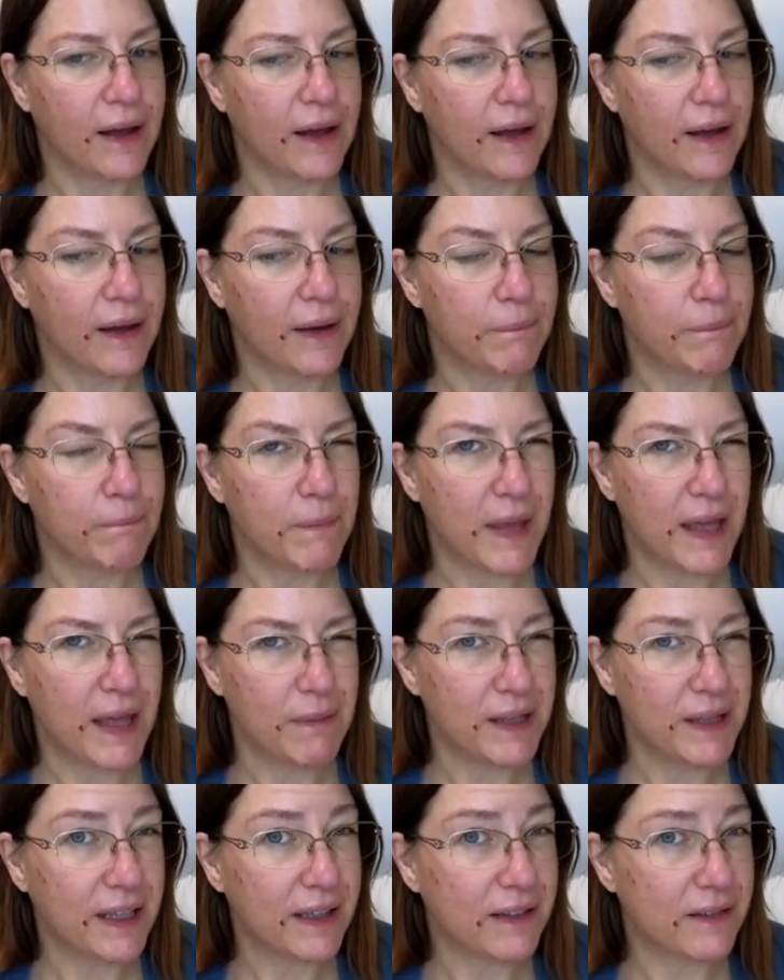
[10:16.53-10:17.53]
Maybe
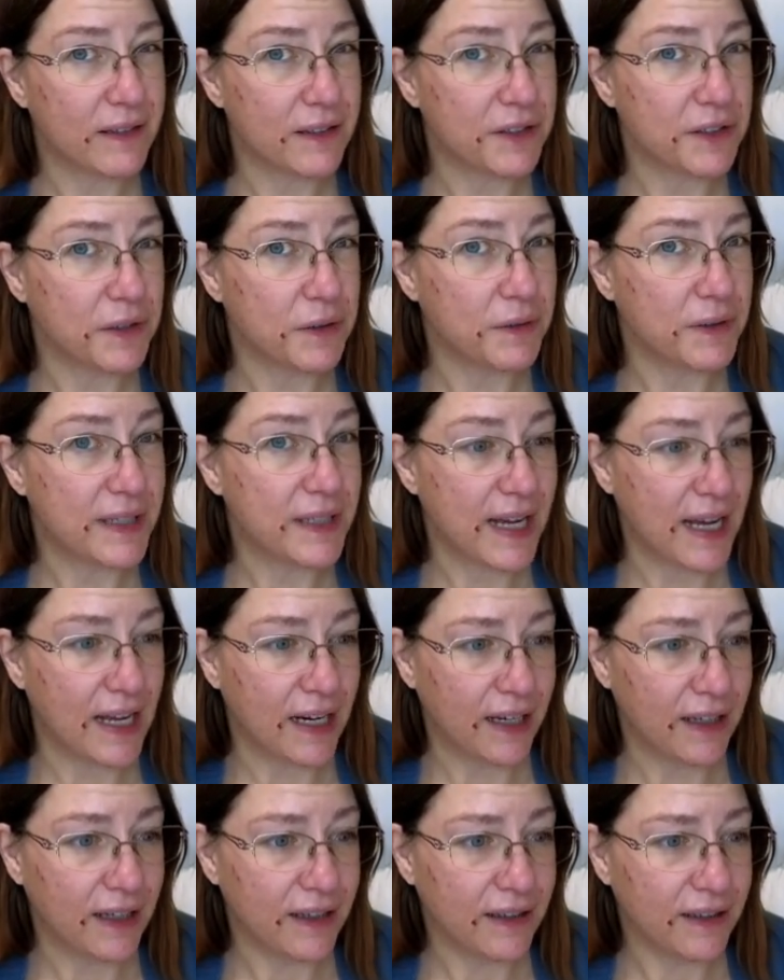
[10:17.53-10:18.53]
because there's no
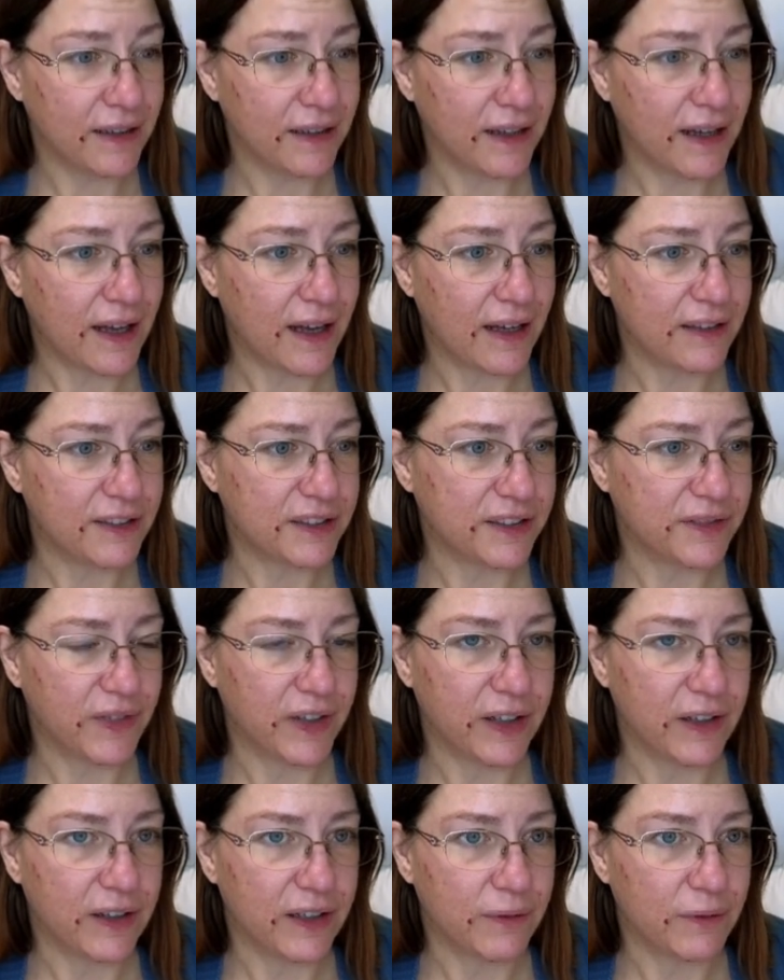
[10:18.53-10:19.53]
data. I just
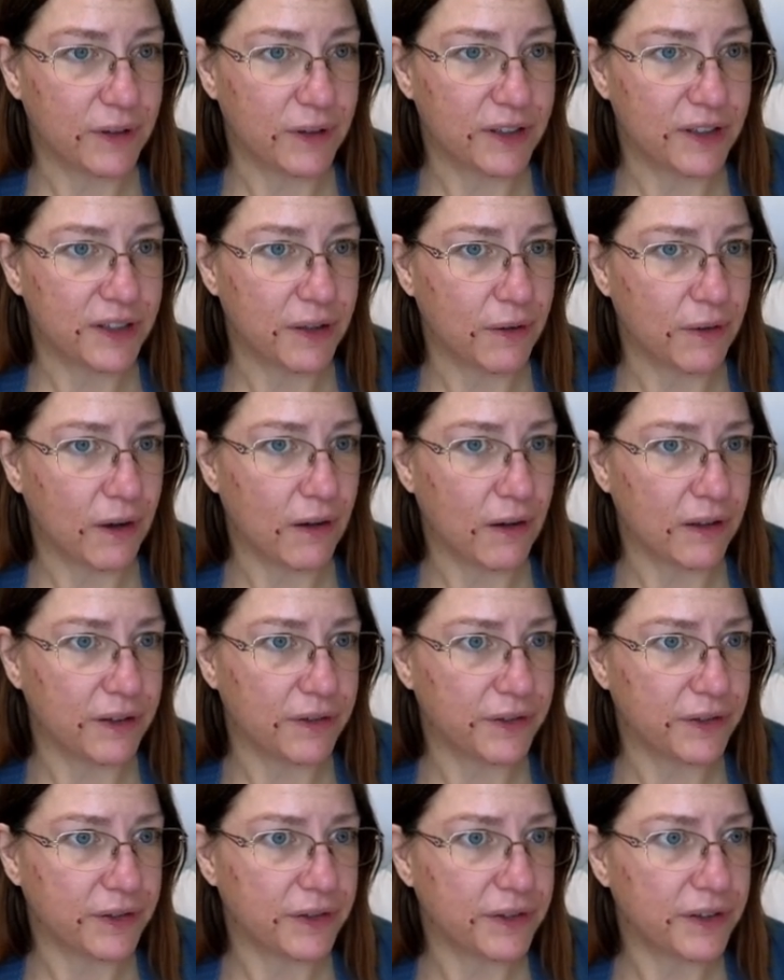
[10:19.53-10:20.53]
figured it would show all
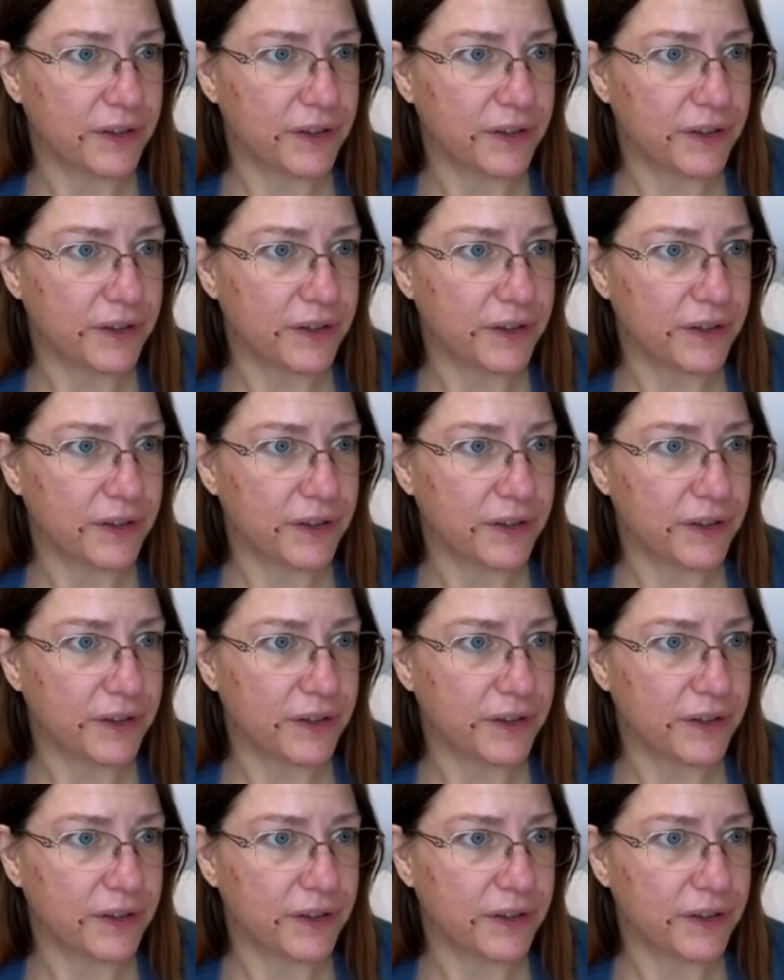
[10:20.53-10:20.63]
users.